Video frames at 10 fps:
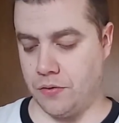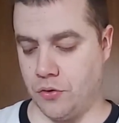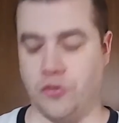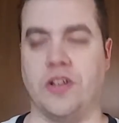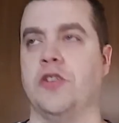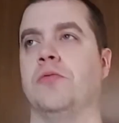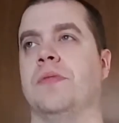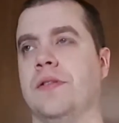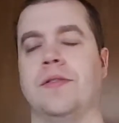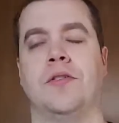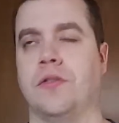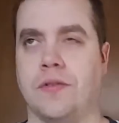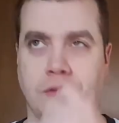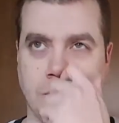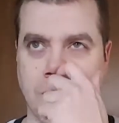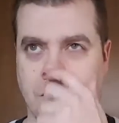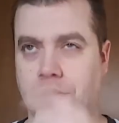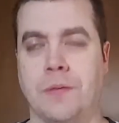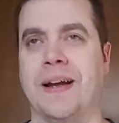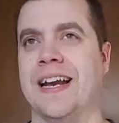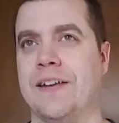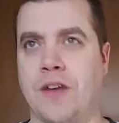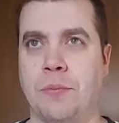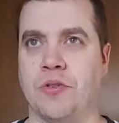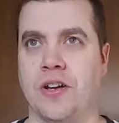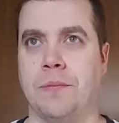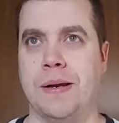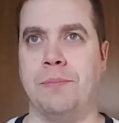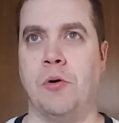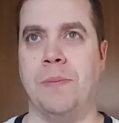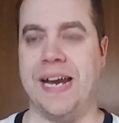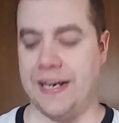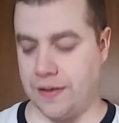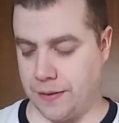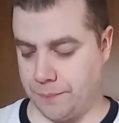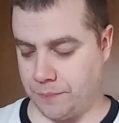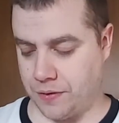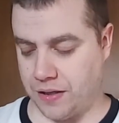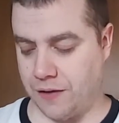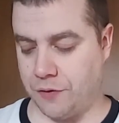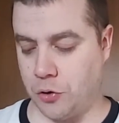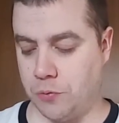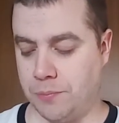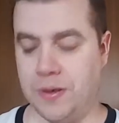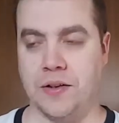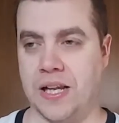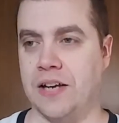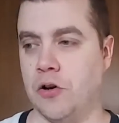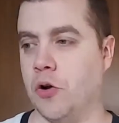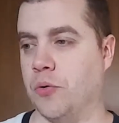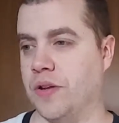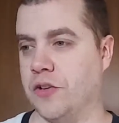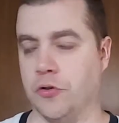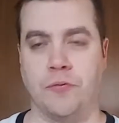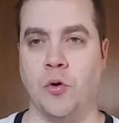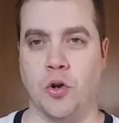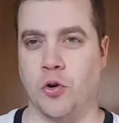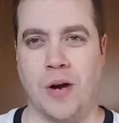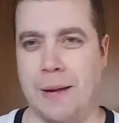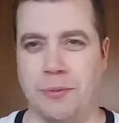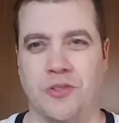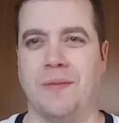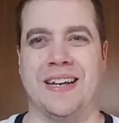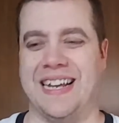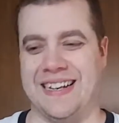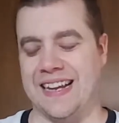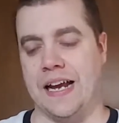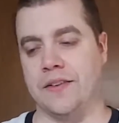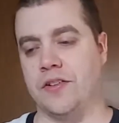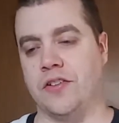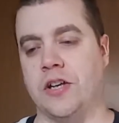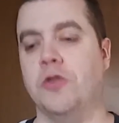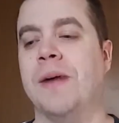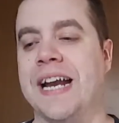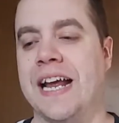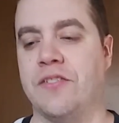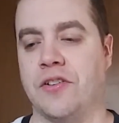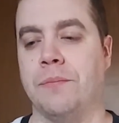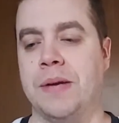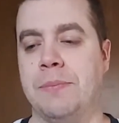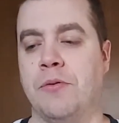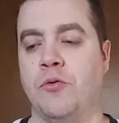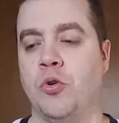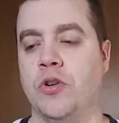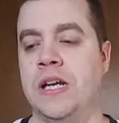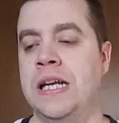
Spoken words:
or it's like you, something about 95% of the people may love you, but they know that you're full of crap or something like that. It's like you might have some people fooled,